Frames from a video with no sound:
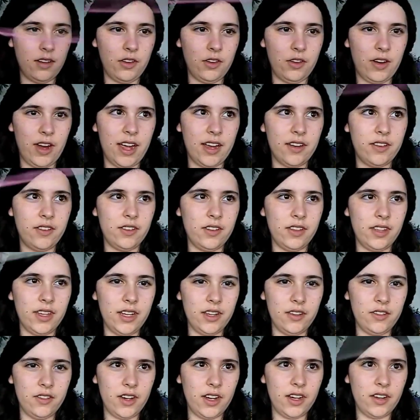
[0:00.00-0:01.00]

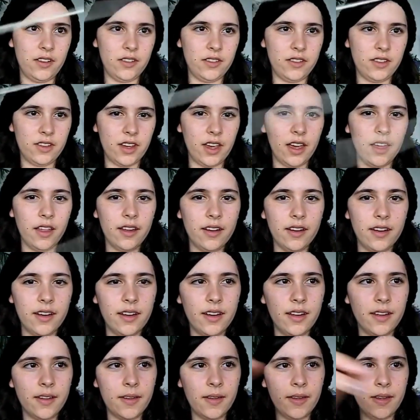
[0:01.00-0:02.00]
gradually changes color,
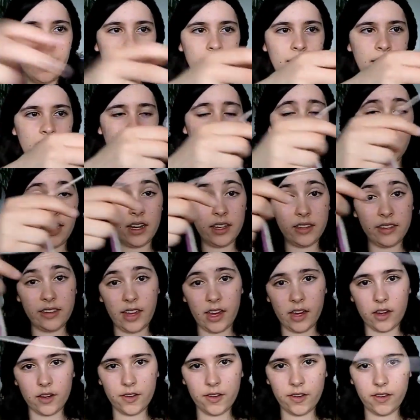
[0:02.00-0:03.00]
and it's
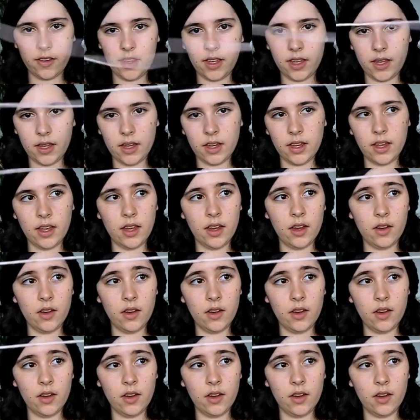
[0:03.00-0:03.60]
actually